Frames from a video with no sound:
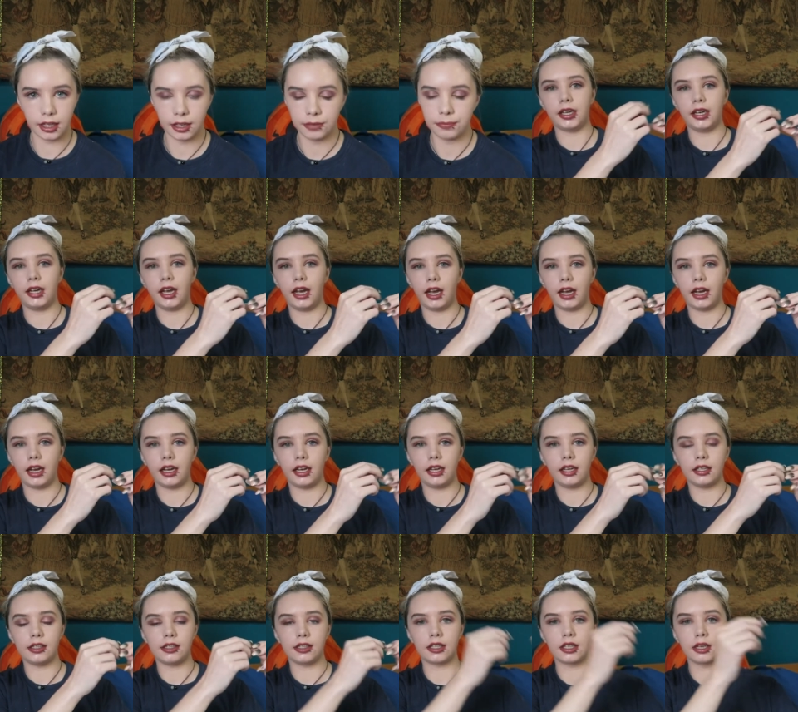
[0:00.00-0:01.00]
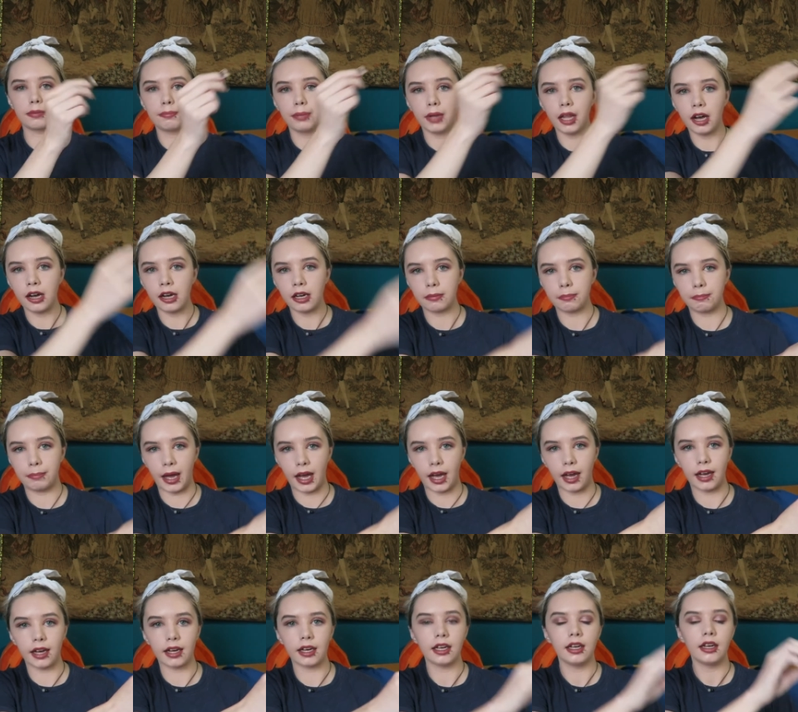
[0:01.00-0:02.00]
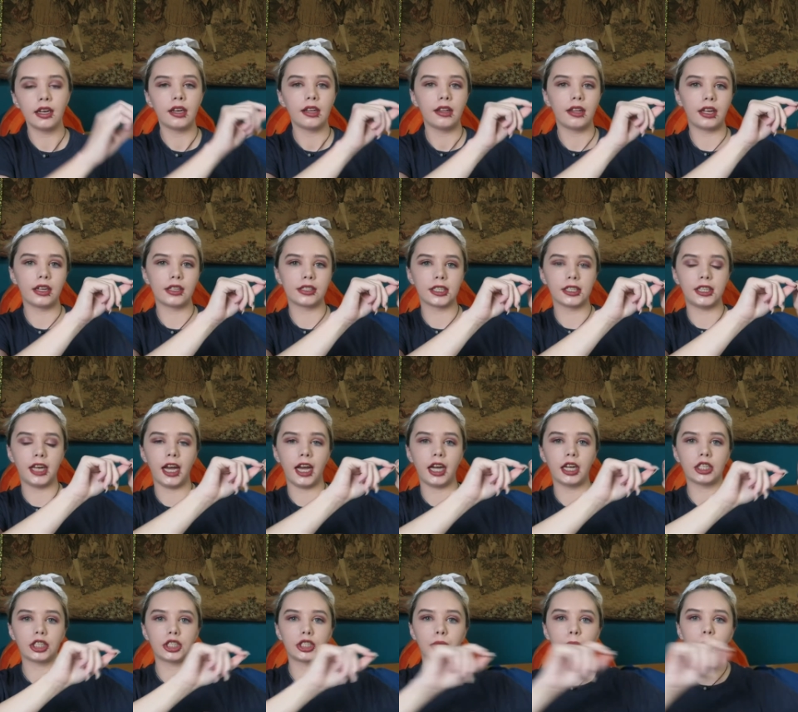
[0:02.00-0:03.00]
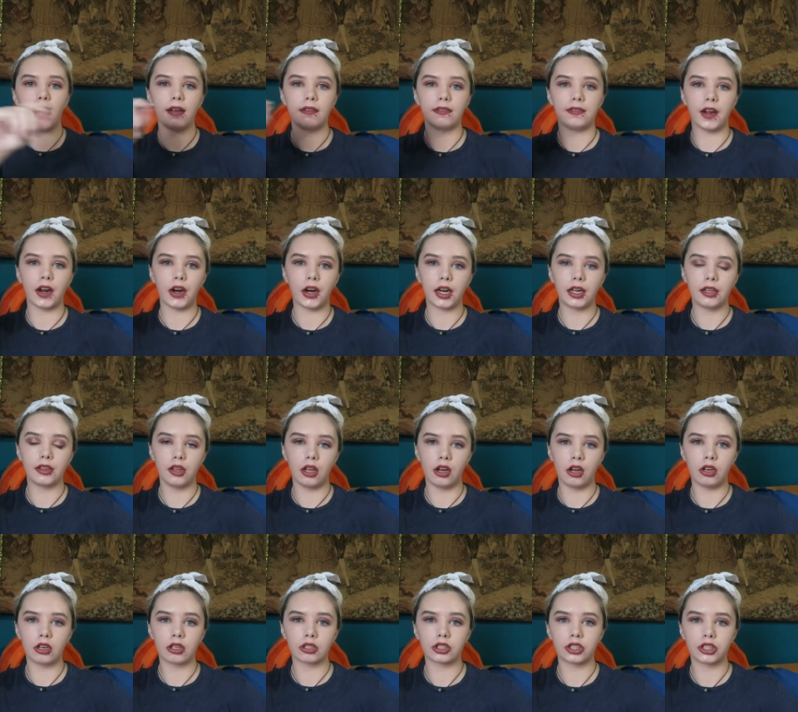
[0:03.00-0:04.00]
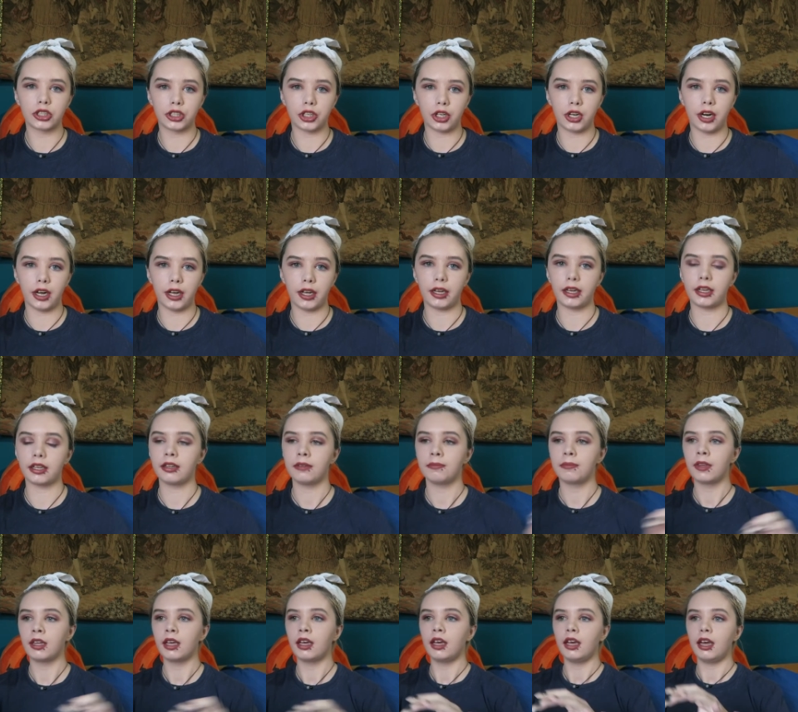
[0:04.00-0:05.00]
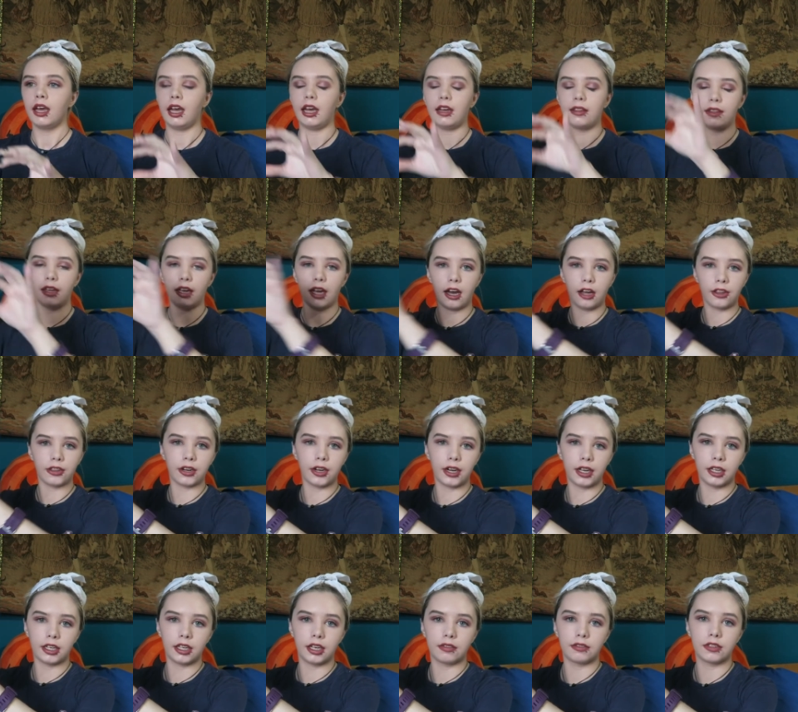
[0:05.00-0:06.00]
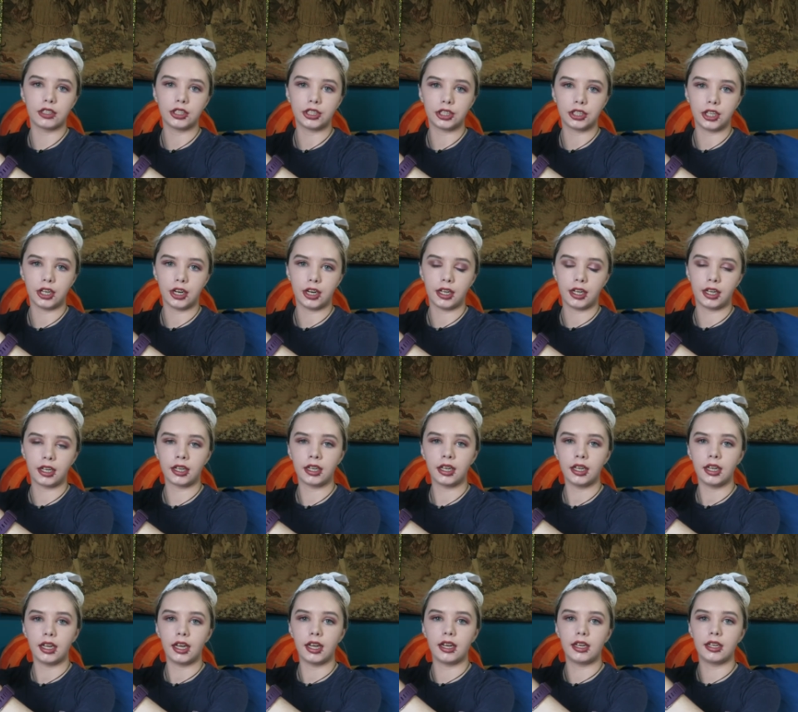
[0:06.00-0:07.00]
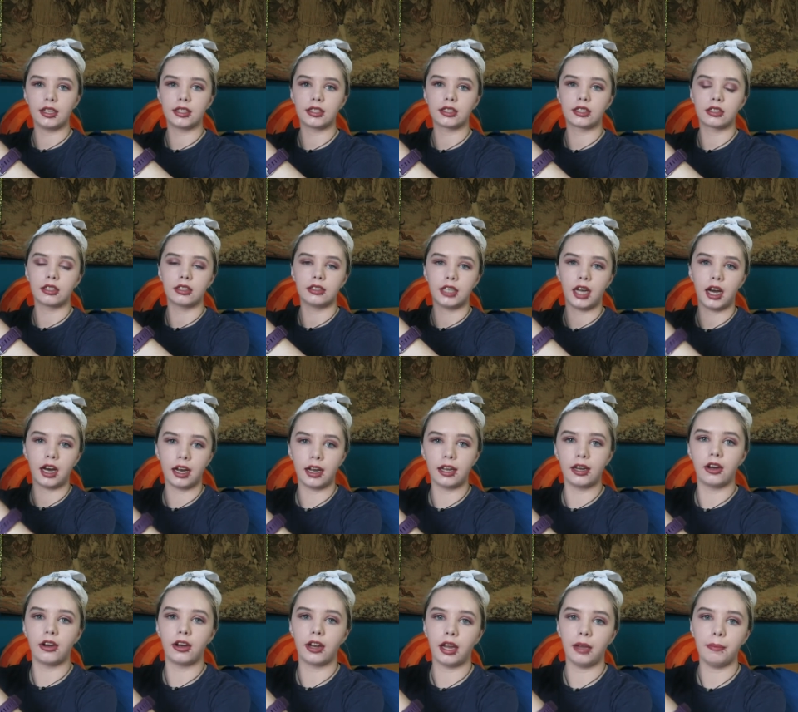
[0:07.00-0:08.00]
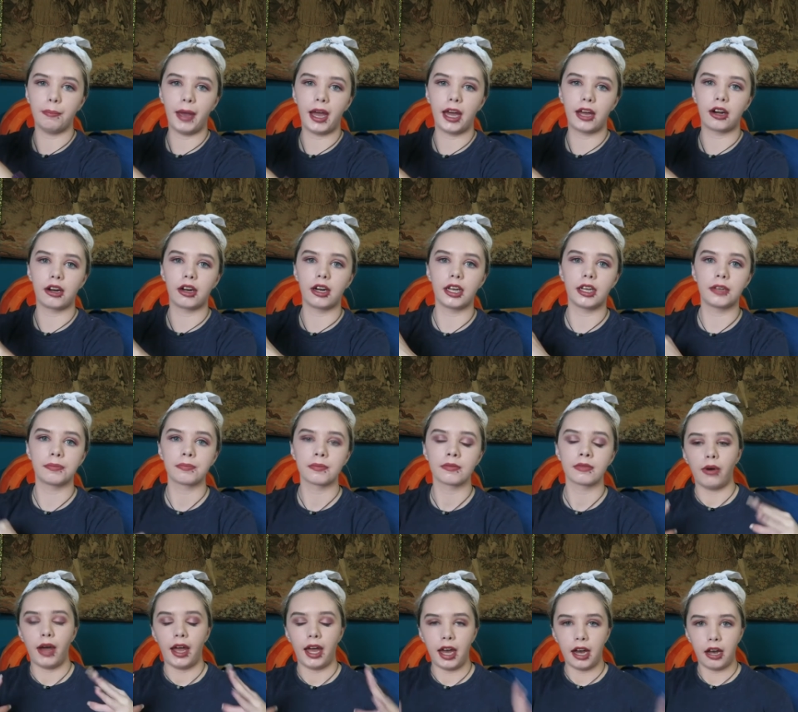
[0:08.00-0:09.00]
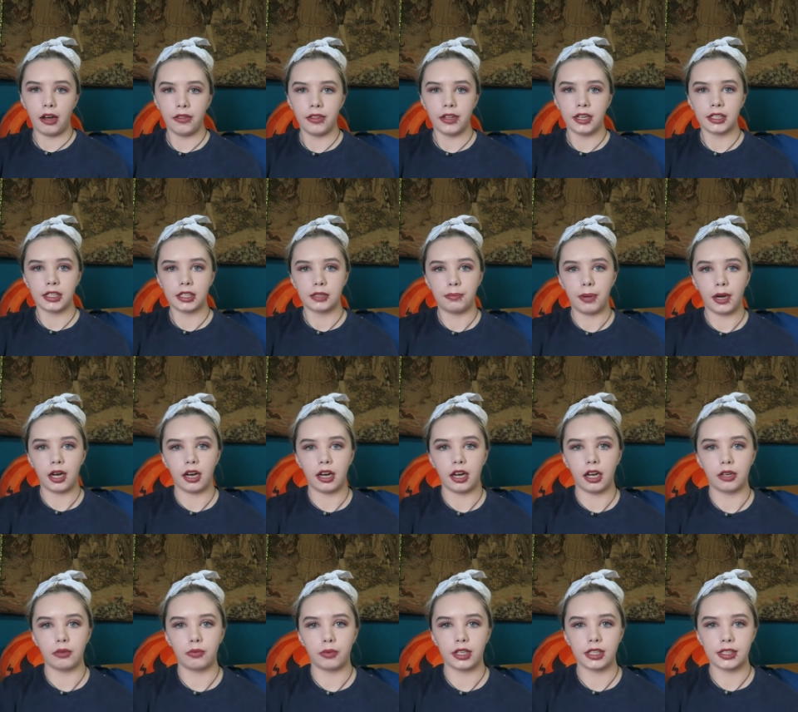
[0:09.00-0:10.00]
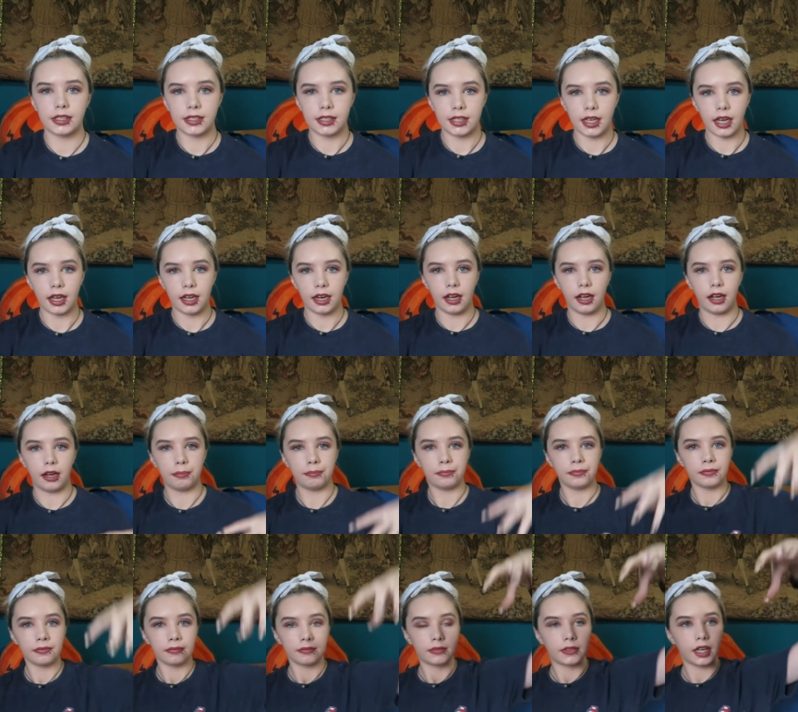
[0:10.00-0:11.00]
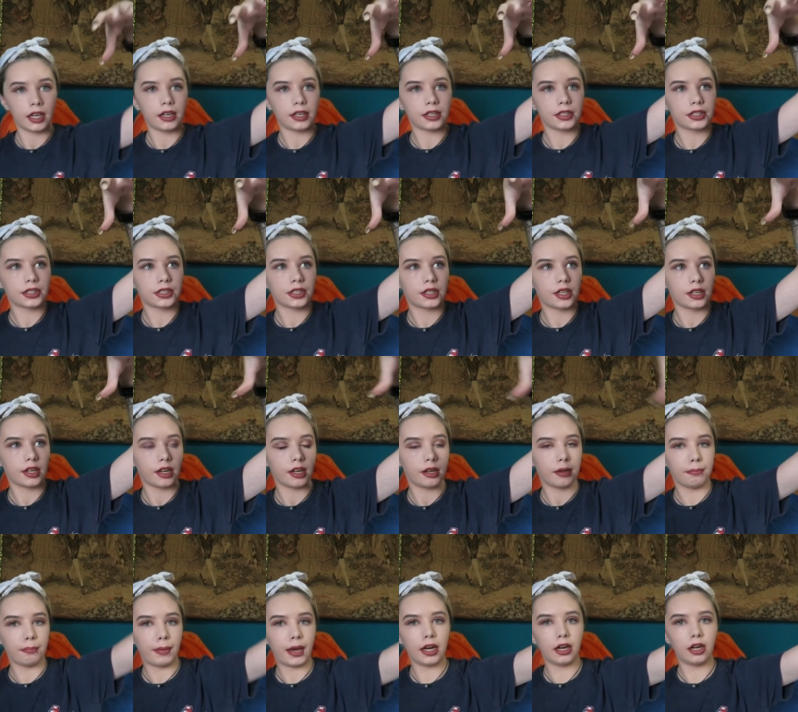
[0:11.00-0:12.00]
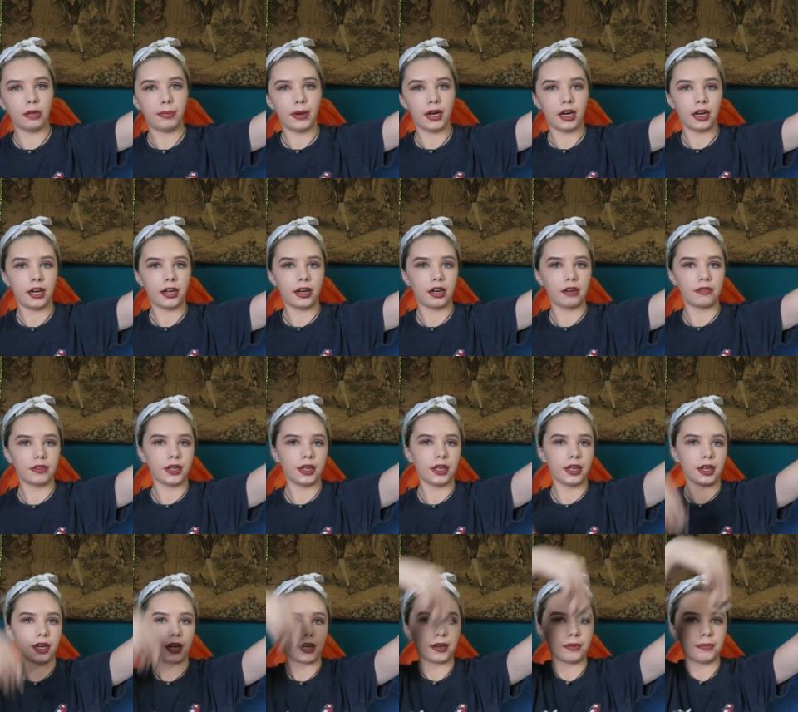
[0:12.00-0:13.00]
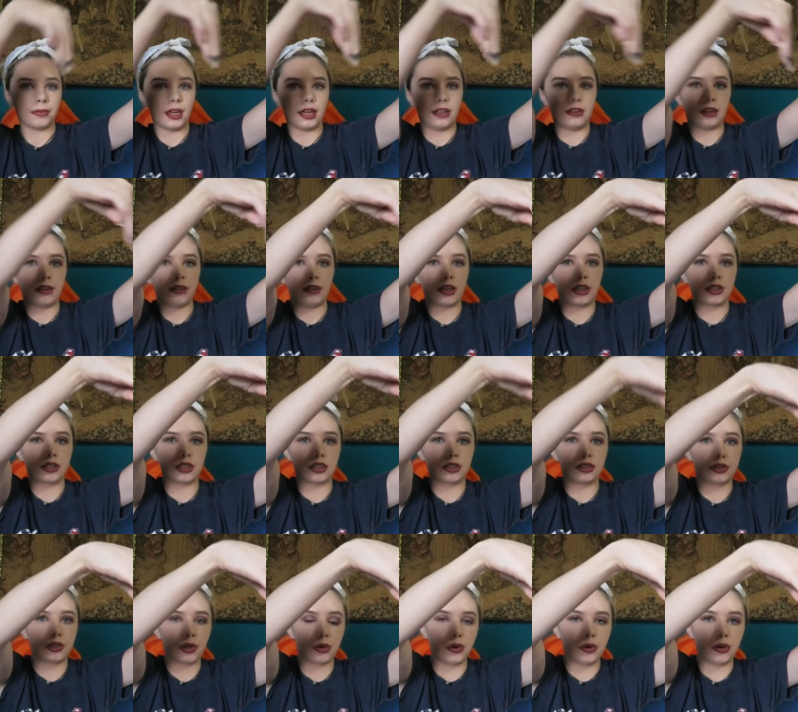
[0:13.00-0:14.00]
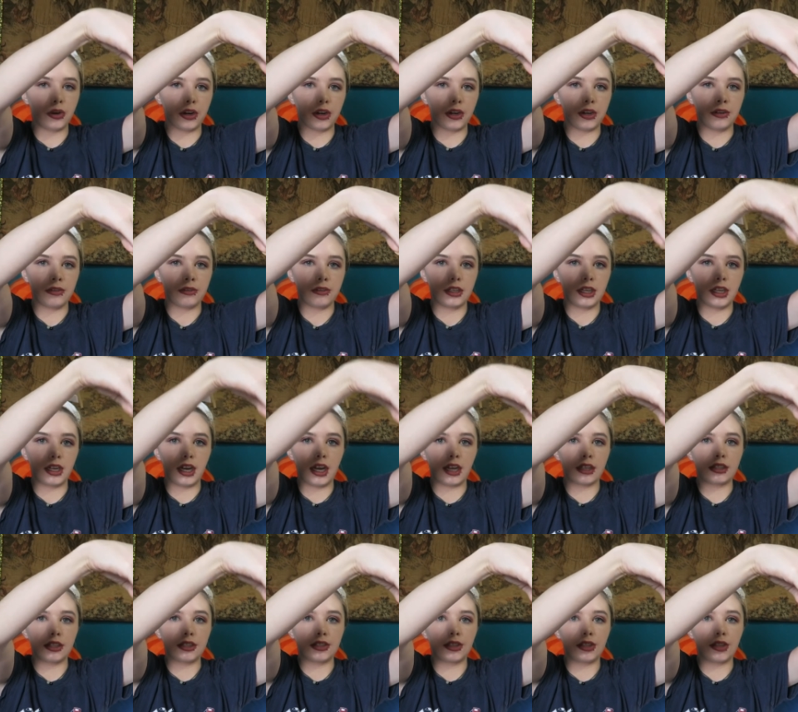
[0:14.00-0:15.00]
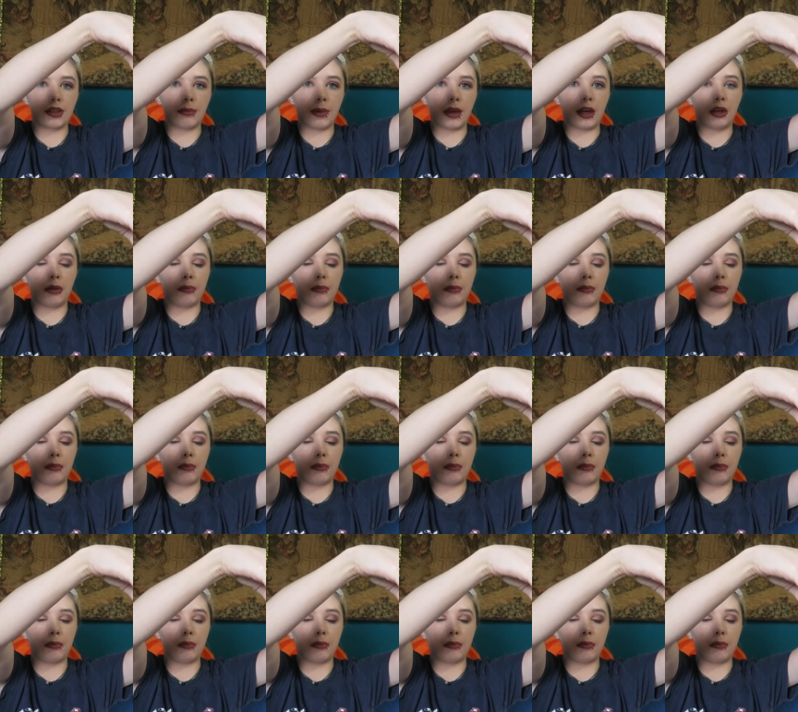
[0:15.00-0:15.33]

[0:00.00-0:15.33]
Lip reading: A Ziploc bag that is attached to a very long string, and the other end of the string is tied on a battery. How this pod was set up, there's the male pod over here, and then there's a door connected to the male